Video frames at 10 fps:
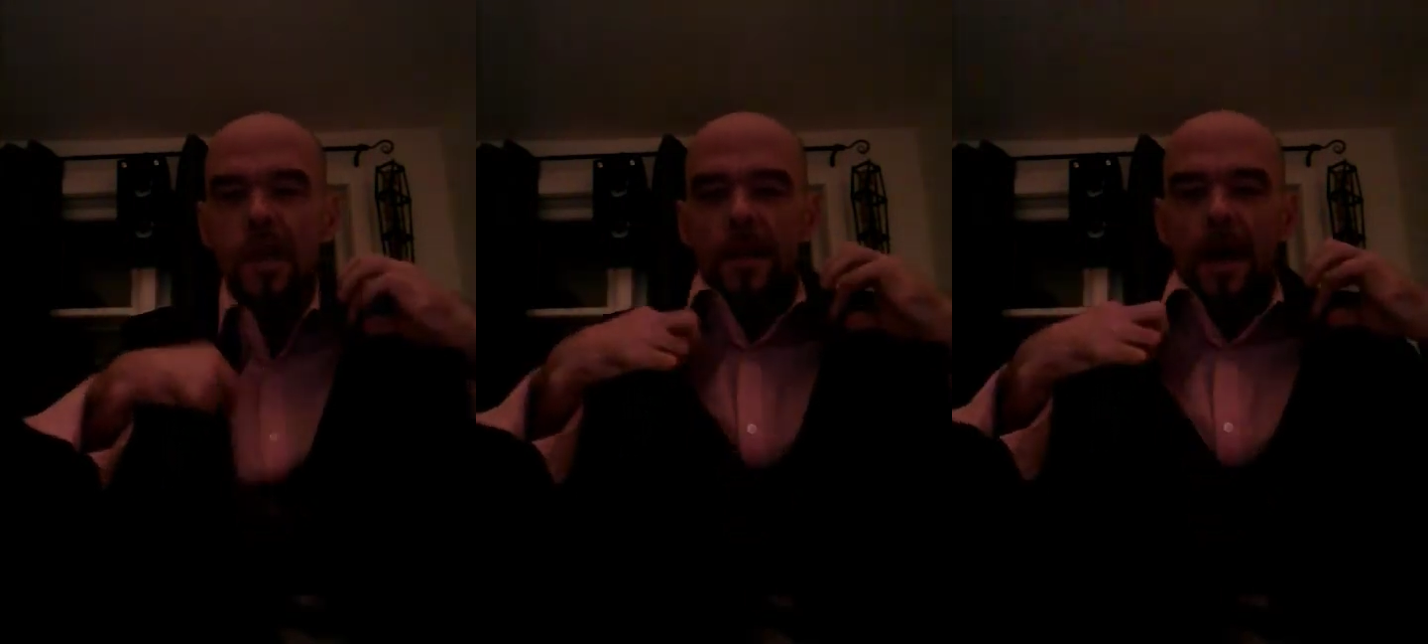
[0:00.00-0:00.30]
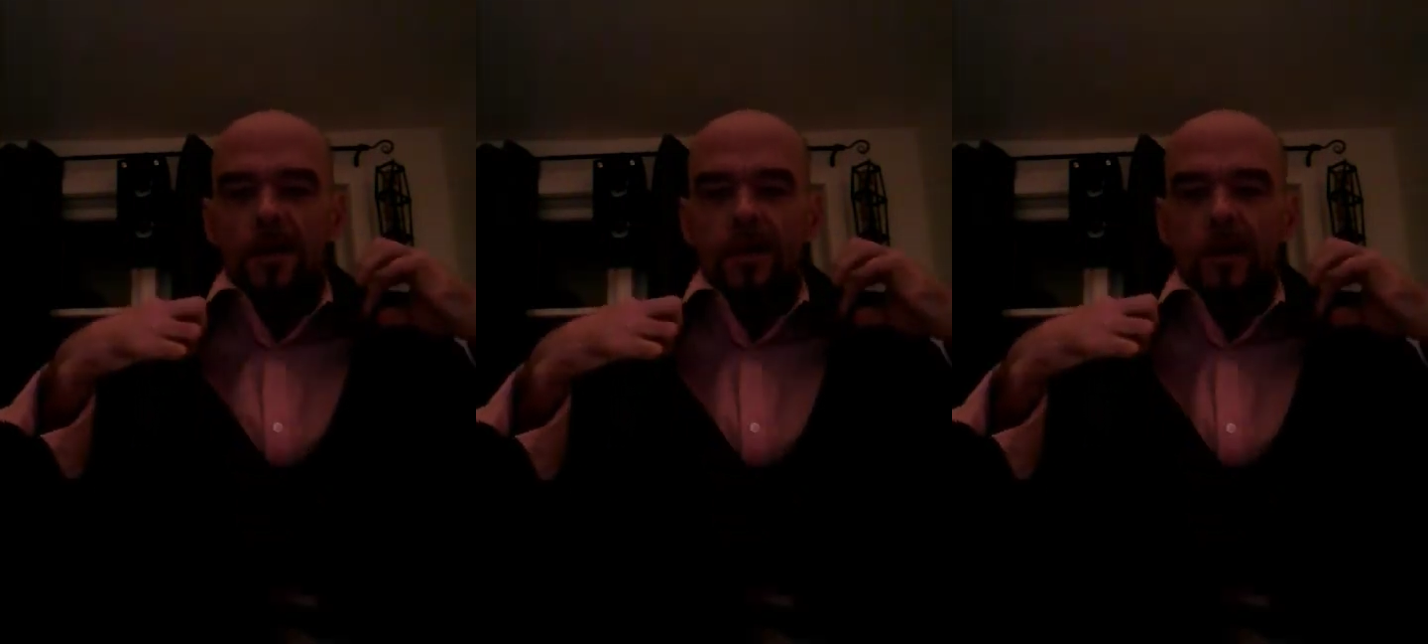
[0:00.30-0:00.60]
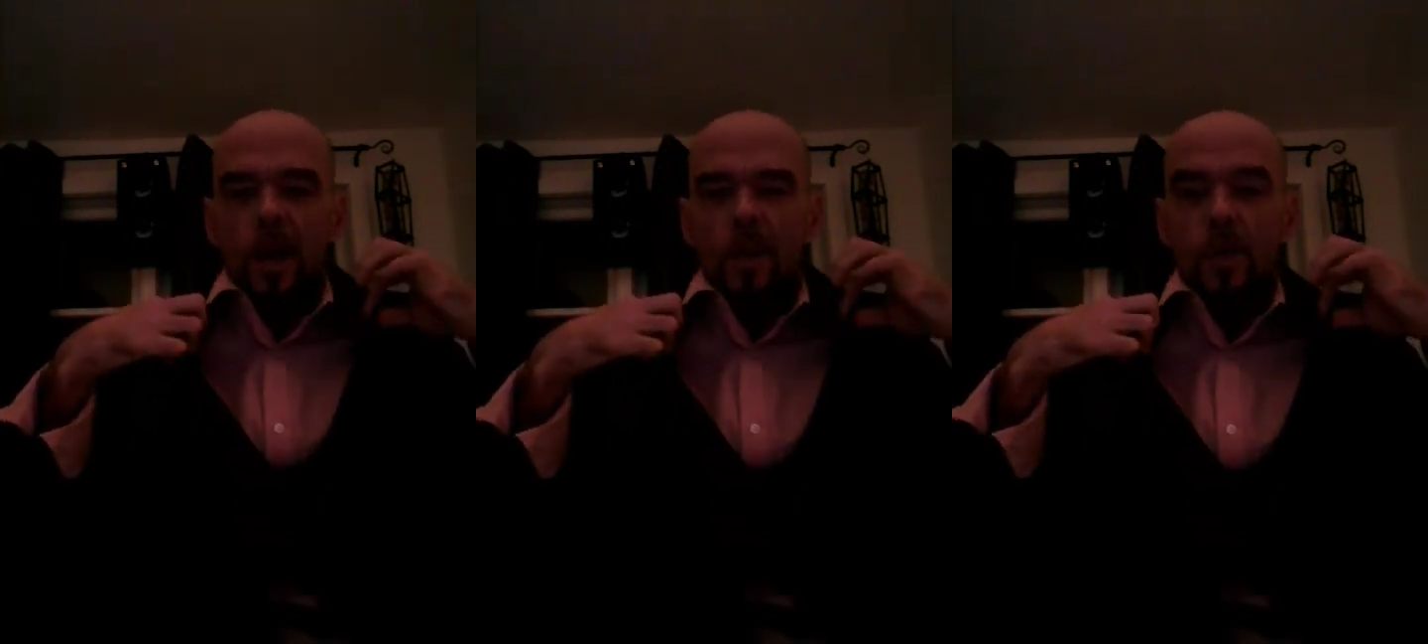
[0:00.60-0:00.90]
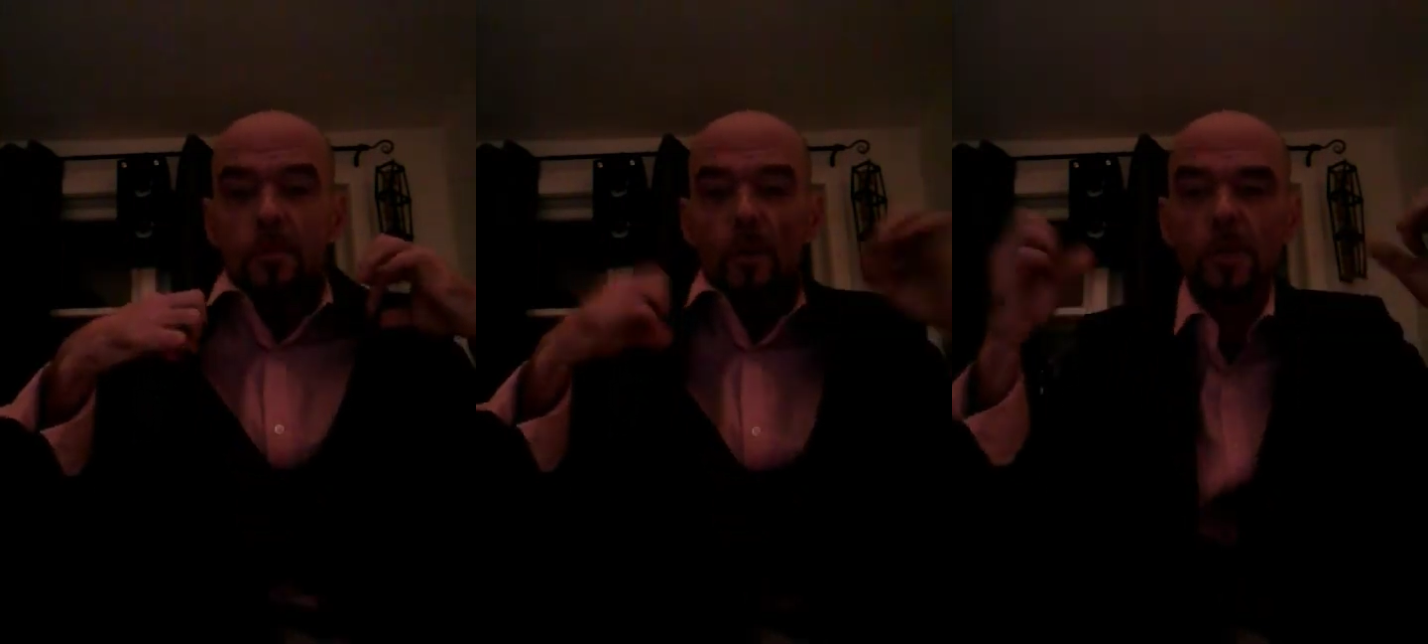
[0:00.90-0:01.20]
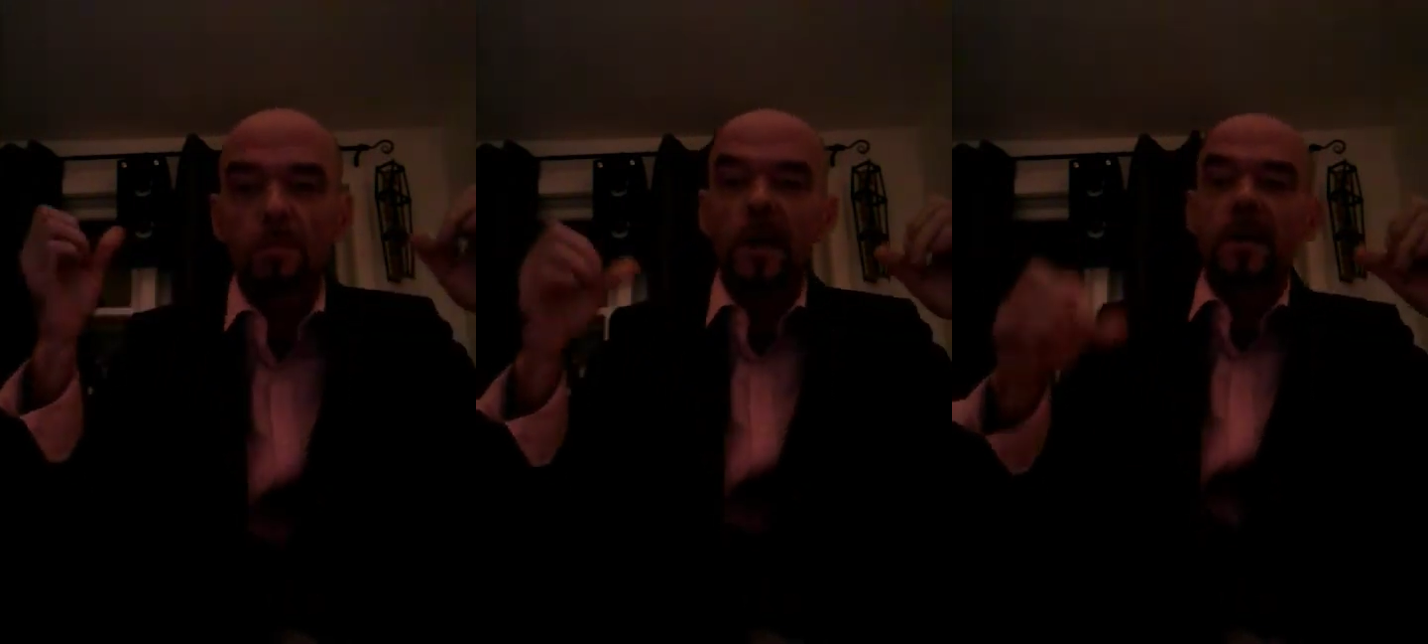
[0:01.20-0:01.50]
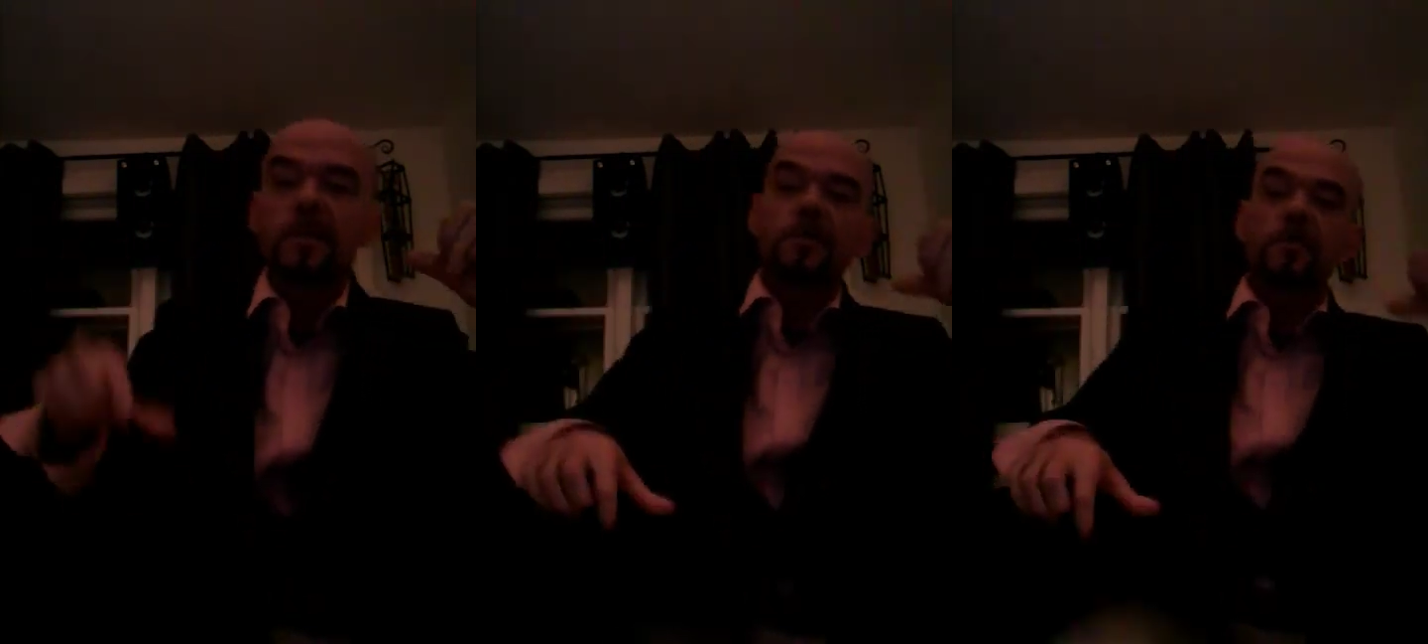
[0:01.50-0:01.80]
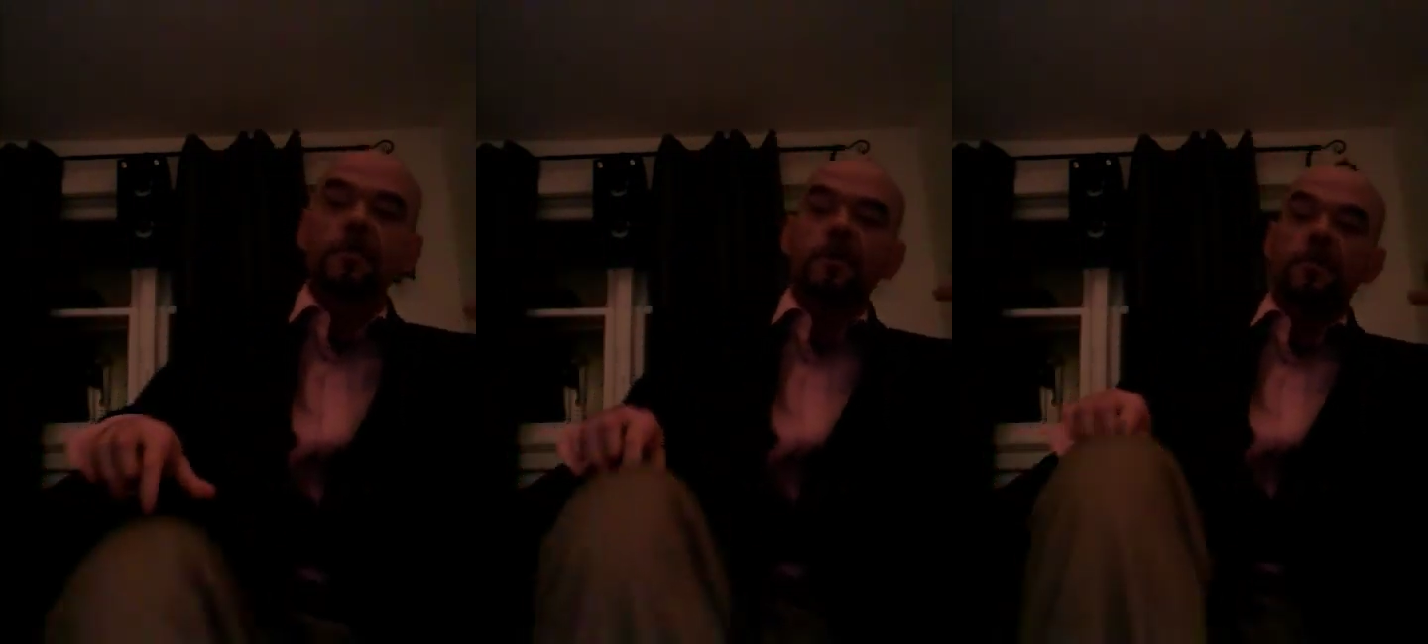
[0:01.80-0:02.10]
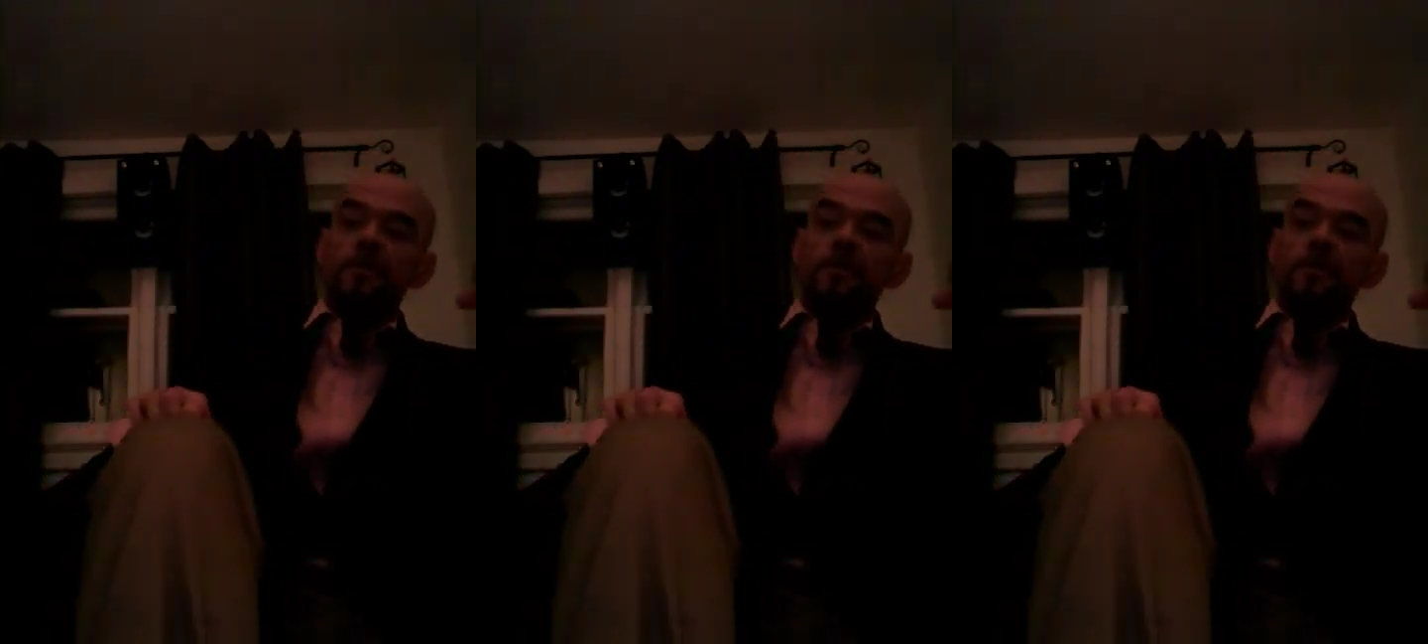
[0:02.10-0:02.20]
$1,000 sports blazers,